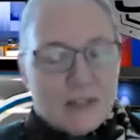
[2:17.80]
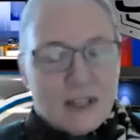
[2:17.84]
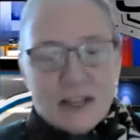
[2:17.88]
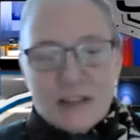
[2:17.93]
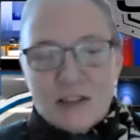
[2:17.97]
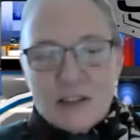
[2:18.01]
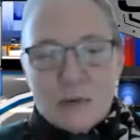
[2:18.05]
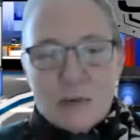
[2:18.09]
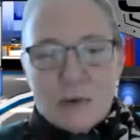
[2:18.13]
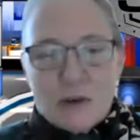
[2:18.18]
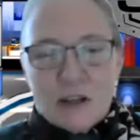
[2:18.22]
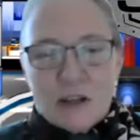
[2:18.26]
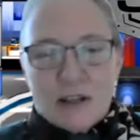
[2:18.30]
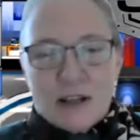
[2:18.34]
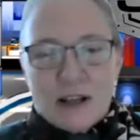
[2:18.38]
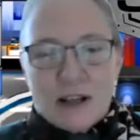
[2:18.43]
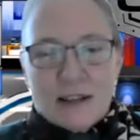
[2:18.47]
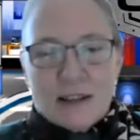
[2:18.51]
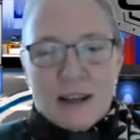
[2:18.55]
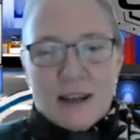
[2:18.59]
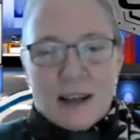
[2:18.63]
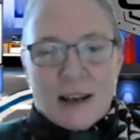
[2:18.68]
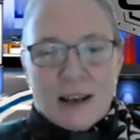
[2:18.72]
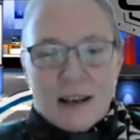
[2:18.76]
Doesn't work
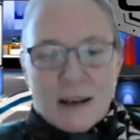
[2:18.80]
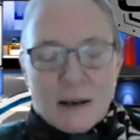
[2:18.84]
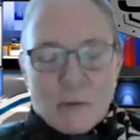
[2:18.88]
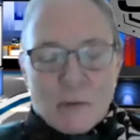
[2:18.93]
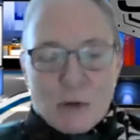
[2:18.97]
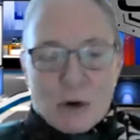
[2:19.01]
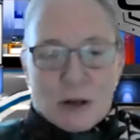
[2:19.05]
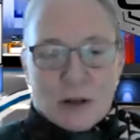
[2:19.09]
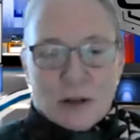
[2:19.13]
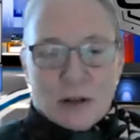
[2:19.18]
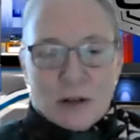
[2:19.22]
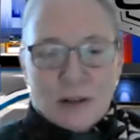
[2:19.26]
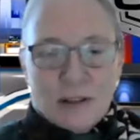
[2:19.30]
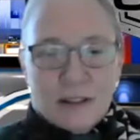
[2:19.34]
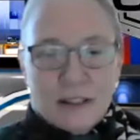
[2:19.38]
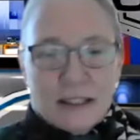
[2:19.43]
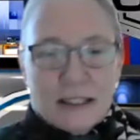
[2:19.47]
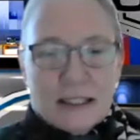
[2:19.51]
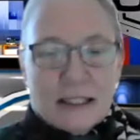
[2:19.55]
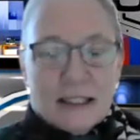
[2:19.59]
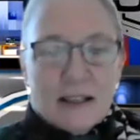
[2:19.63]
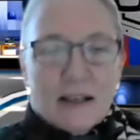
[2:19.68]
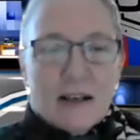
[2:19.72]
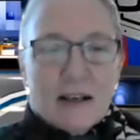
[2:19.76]
like that anymore.
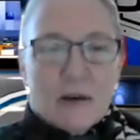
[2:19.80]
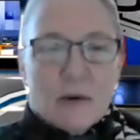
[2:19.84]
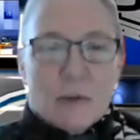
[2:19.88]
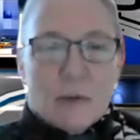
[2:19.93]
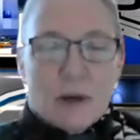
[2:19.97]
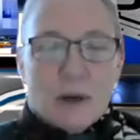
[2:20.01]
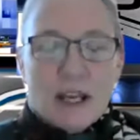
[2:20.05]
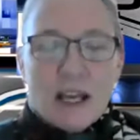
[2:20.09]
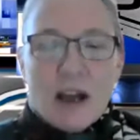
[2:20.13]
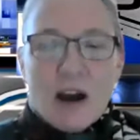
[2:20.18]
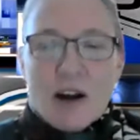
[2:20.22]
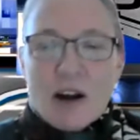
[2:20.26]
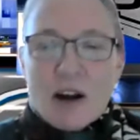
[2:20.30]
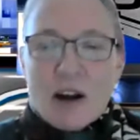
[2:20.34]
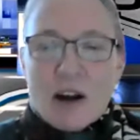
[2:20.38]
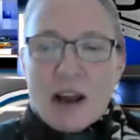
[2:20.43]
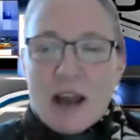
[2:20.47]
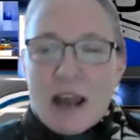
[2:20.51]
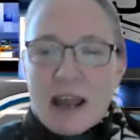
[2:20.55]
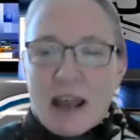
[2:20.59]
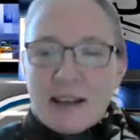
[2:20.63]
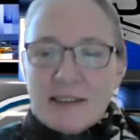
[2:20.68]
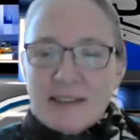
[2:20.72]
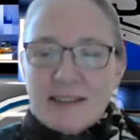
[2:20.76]
We are
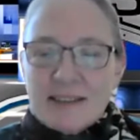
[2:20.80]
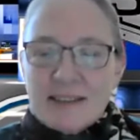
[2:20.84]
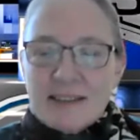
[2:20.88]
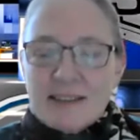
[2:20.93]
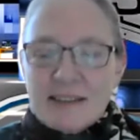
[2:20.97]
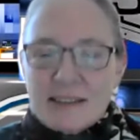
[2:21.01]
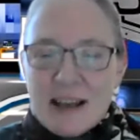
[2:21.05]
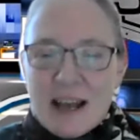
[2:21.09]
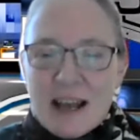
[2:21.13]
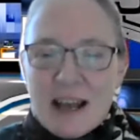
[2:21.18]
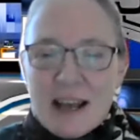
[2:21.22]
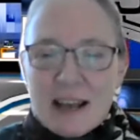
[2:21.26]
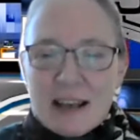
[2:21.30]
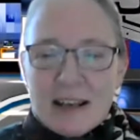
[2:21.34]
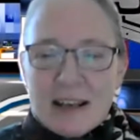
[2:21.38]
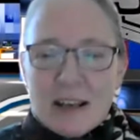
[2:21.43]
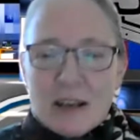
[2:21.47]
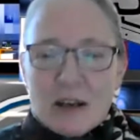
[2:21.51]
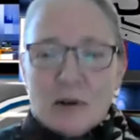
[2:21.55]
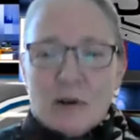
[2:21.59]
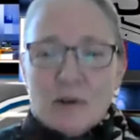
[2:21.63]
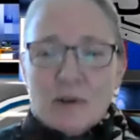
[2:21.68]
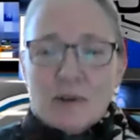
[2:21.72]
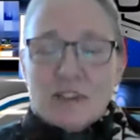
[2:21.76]
a
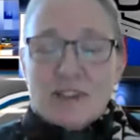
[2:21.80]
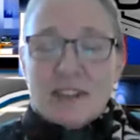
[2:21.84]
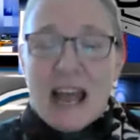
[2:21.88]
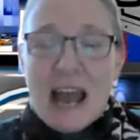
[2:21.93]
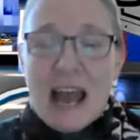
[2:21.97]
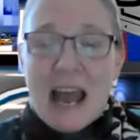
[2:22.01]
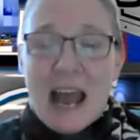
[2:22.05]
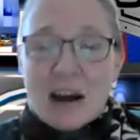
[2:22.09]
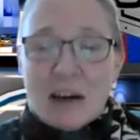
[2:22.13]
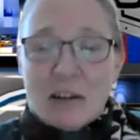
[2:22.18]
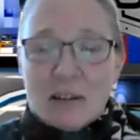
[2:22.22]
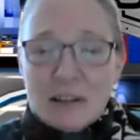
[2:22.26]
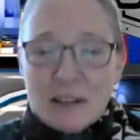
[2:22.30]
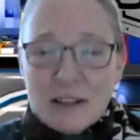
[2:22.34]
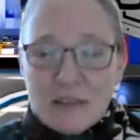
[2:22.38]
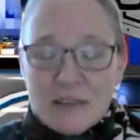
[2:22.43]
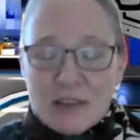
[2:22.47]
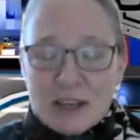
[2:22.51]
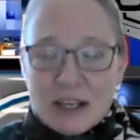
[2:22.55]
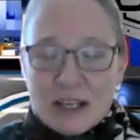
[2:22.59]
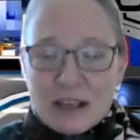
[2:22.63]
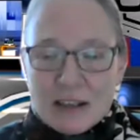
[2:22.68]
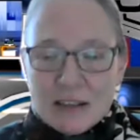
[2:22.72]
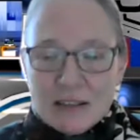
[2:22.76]
society who is
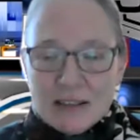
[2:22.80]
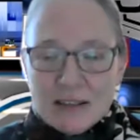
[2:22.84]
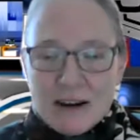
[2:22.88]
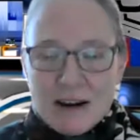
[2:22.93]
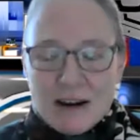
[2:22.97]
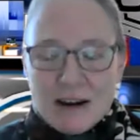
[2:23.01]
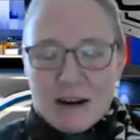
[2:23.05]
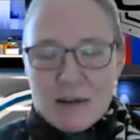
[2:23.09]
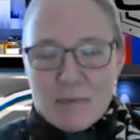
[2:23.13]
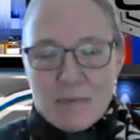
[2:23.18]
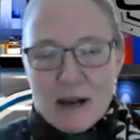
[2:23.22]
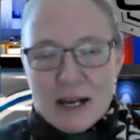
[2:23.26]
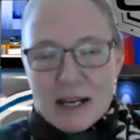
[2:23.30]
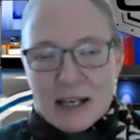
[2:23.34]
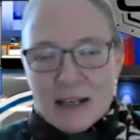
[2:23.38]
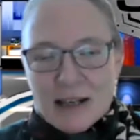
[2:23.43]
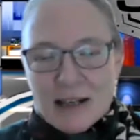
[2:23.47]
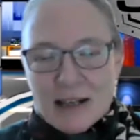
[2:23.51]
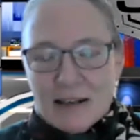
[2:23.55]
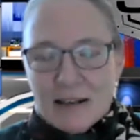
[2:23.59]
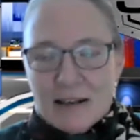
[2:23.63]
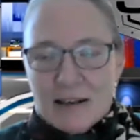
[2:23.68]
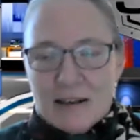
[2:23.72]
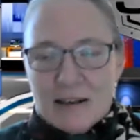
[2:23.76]
outliving our
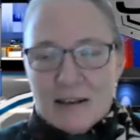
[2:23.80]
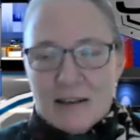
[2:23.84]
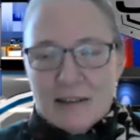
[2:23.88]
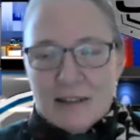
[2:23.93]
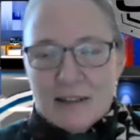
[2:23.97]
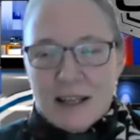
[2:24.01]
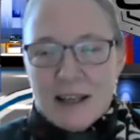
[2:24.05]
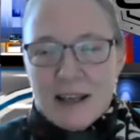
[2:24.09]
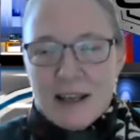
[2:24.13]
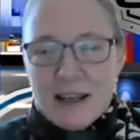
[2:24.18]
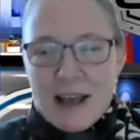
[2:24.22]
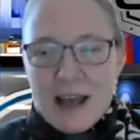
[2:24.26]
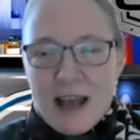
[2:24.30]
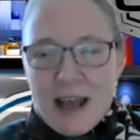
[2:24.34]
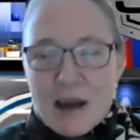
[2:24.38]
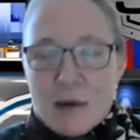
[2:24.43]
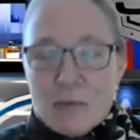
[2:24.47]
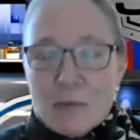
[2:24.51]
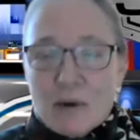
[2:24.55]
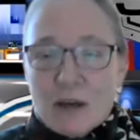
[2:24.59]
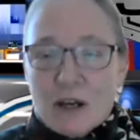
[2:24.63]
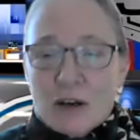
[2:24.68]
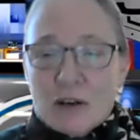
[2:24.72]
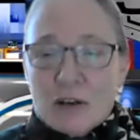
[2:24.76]
money,
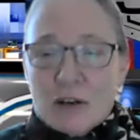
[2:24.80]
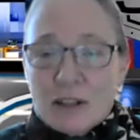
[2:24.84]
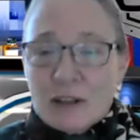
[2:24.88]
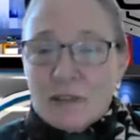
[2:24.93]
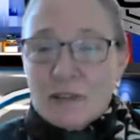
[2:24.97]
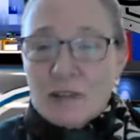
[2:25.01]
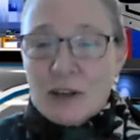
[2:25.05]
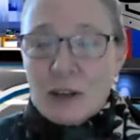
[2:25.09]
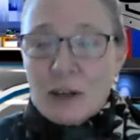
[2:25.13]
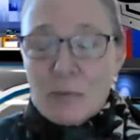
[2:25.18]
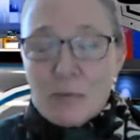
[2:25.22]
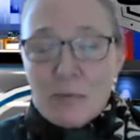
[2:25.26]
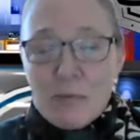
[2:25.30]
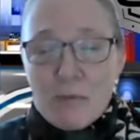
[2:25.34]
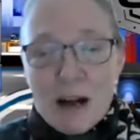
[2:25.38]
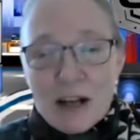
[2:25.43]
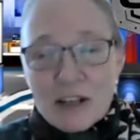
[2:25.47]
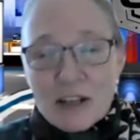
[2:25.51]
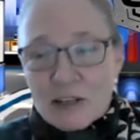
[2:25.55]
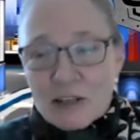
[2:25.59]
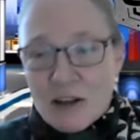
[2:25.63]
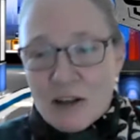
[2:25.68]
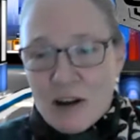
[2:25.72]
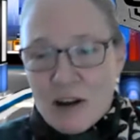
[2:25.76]
and we are living
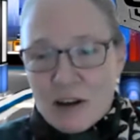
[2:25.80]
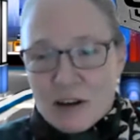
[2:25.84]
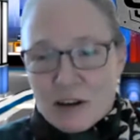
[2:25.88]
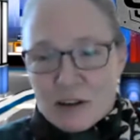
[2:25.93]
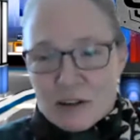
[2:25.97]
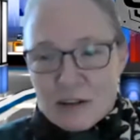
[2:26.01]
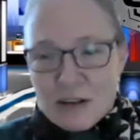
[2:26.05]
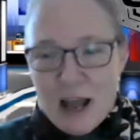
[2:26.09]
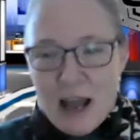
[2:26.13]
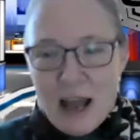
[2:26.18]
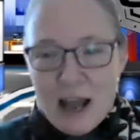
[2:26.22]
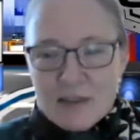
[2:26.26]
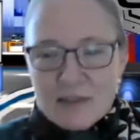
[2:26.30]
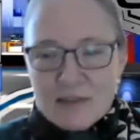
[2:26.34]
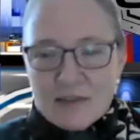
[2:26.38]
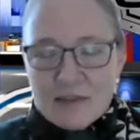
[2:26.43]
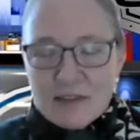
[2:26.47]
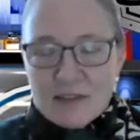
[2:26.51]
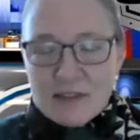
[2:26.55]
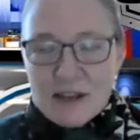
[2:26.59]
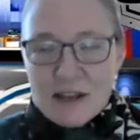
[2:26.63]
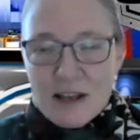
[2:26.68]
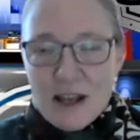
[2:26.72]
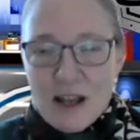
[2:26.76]
much longer
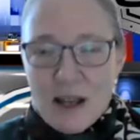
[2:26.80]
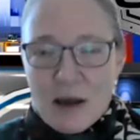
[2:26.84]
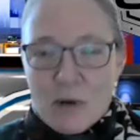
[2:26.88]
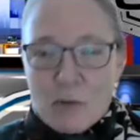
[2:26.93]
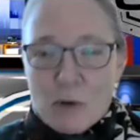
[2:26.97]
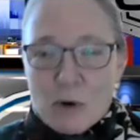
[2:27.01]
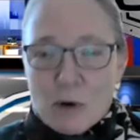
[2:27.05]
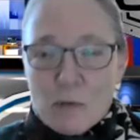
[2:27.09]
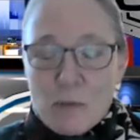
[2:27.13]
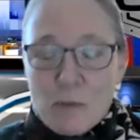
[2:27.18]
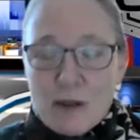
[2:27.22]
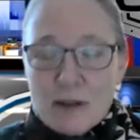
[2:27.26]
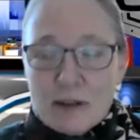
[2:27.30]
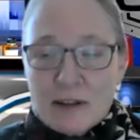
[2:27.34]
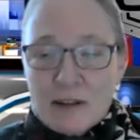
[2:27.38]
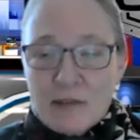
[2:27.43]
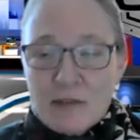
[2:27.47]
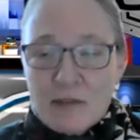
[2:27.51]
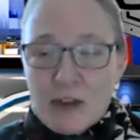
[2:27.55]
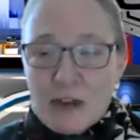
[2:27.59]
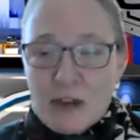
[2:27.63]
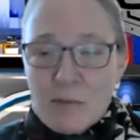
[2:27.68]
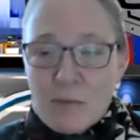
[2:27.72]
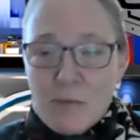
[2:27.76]
lives, and we're
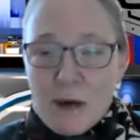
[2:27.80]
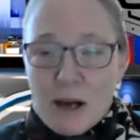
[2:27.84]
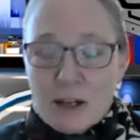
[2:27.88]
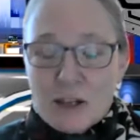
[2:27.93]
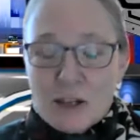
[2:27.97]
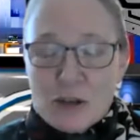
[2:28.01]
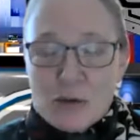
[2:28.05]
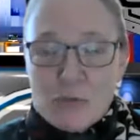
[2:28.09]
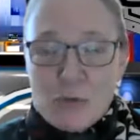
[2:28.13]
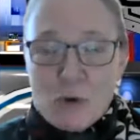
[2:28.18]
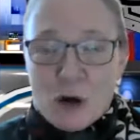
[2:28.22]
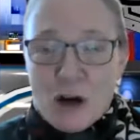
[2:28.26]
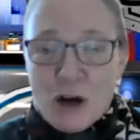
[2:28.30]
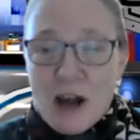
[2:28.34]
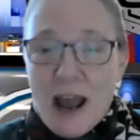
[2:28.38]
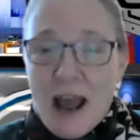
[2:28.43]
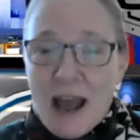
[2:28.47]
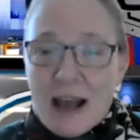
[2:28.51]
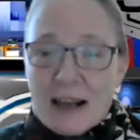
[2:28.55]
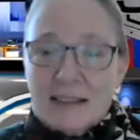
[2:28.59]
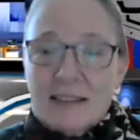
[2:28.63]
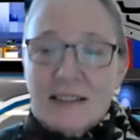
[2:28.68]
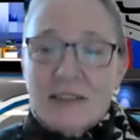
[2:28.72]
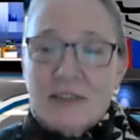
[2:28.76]
living much more
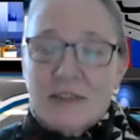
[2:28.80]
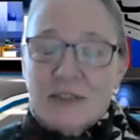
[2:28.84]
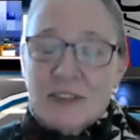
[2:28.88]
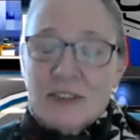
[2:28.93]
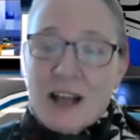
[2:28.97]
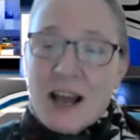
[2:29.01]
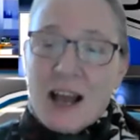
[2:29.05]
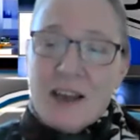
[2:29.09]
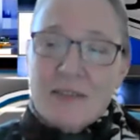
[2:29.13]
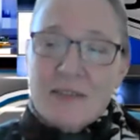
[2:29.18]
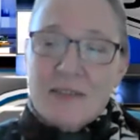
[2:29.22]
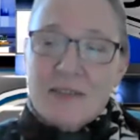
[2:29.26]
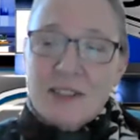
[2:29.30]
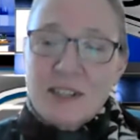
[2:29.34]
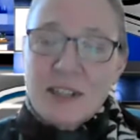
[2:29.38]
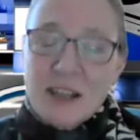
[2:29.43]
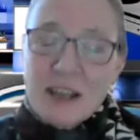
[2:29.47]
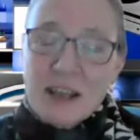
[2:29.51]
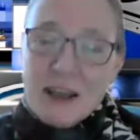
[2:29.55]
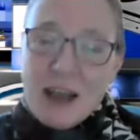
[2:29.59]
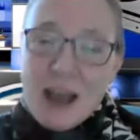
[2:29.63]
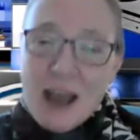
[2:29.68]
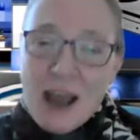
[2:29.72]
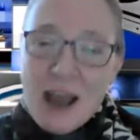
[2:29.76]
active lives
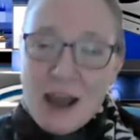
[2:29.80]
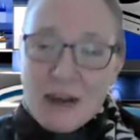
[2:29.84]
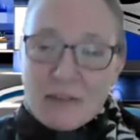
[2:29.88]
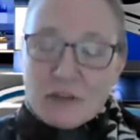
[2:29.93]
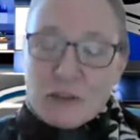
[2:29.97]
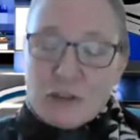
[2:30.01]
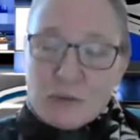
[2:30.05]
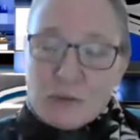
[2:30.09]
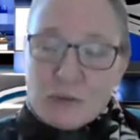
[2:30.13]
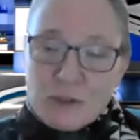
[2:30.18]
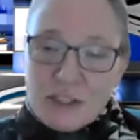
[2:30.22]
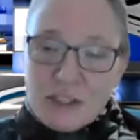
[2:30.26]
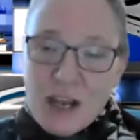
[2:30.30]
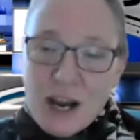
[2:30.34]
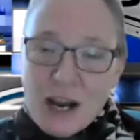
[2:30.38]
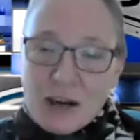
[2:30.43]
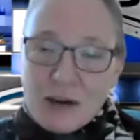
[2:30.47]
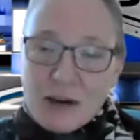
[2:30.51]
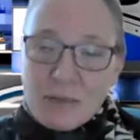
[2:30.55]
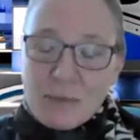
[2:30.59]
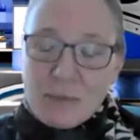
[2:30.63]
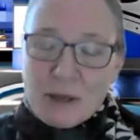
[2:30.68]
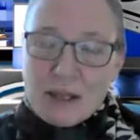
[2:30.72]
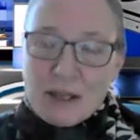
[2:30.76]
after
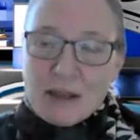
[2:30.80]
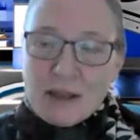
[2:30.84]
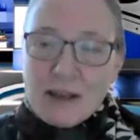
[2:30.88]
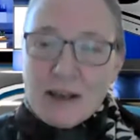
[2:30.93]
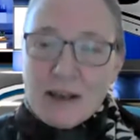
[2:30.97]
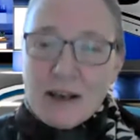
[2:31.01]
retirement.